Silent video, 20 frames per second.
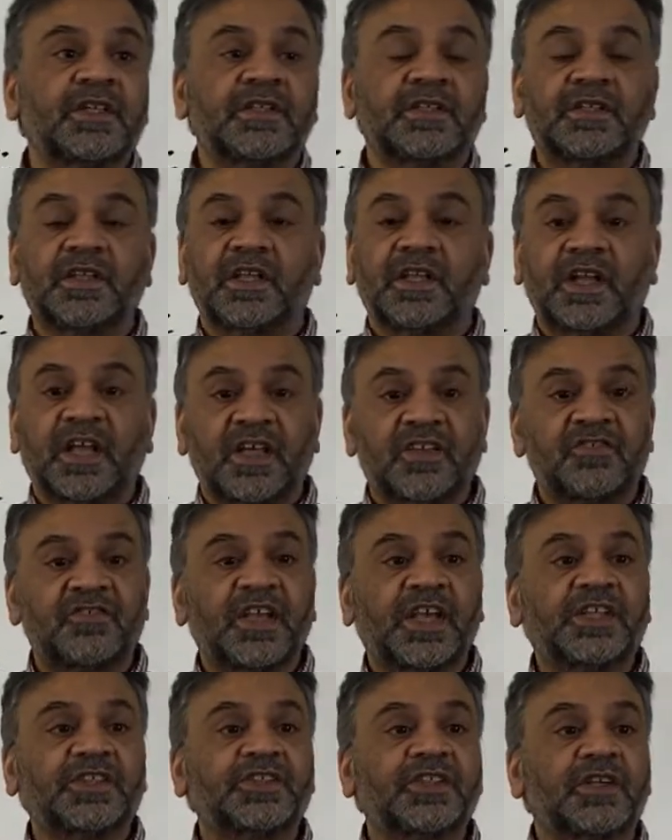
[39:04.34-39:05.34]
the last
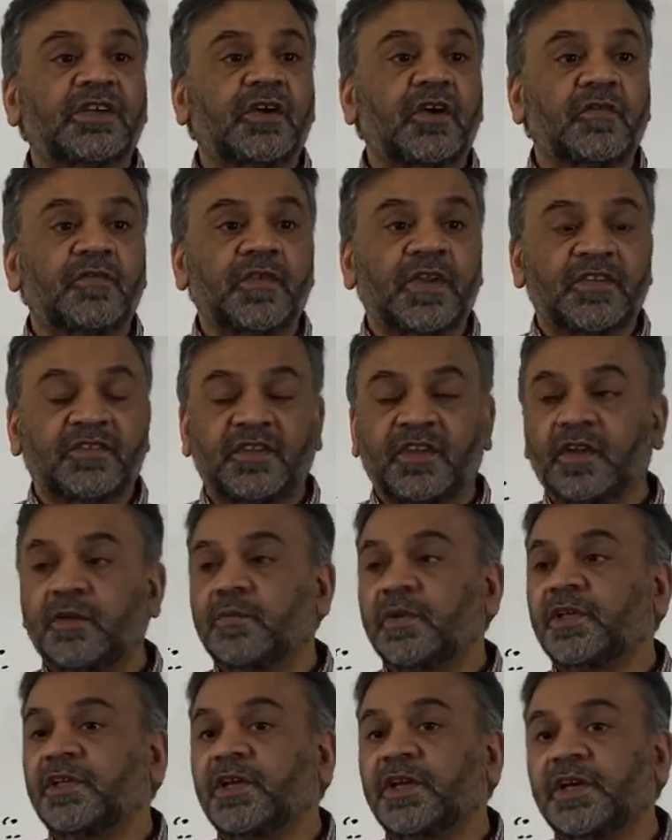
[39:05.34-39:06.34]
section of lesson
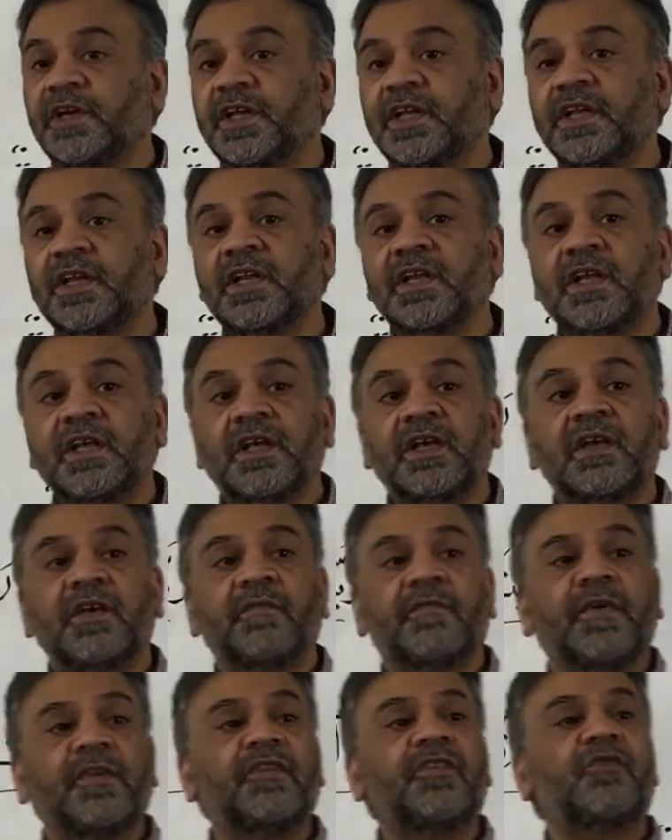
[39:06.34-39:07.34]
number 13,
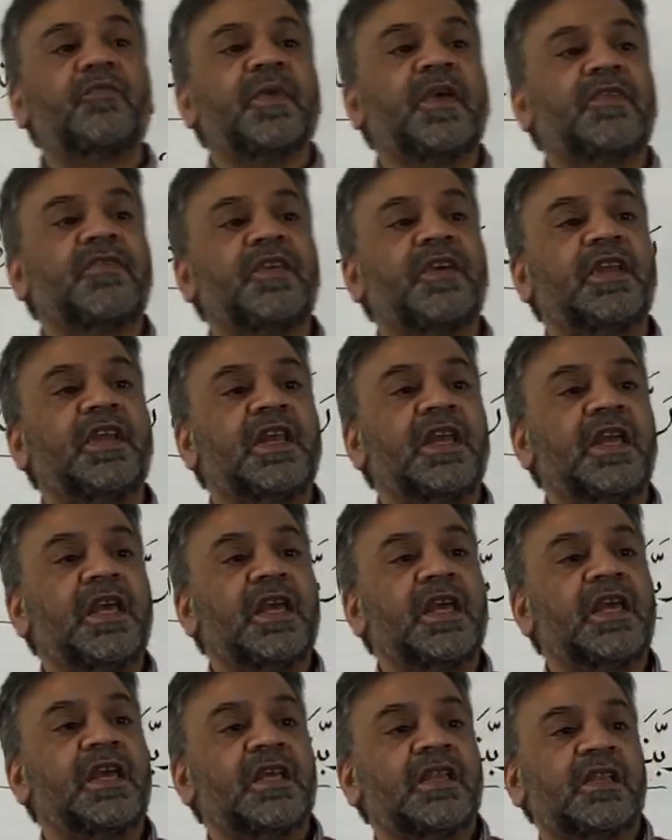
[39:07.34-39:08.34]
which is basically
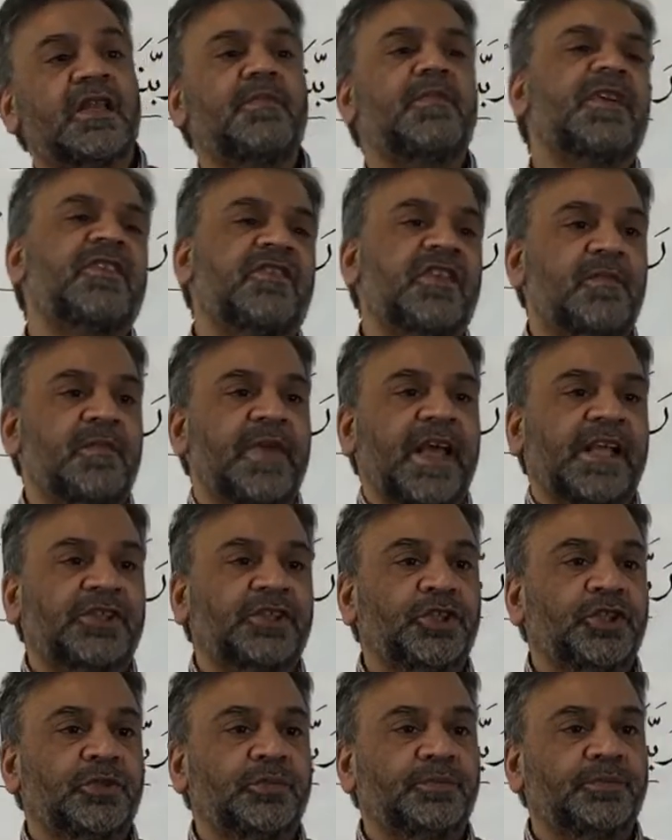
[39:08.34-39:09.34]
the mix and
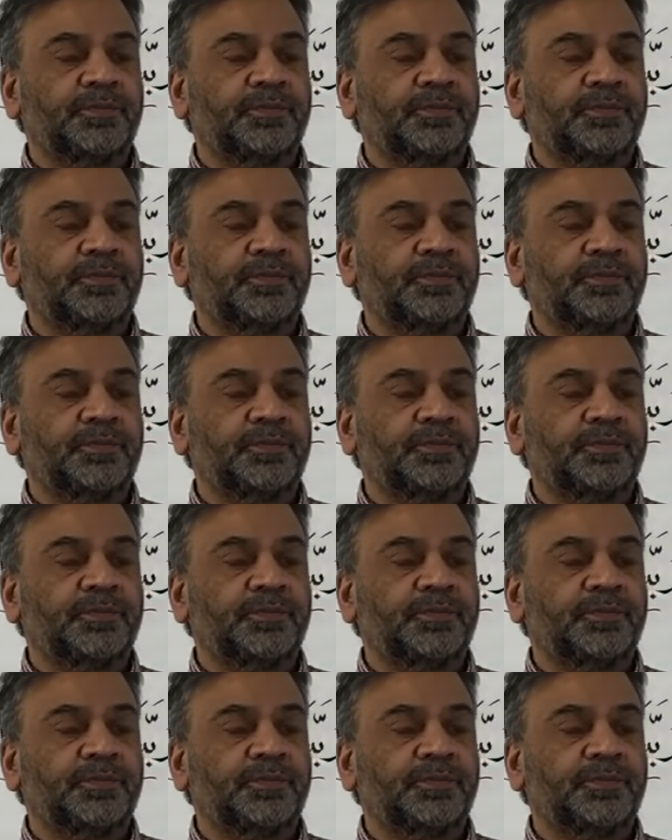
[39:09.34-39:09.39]
match.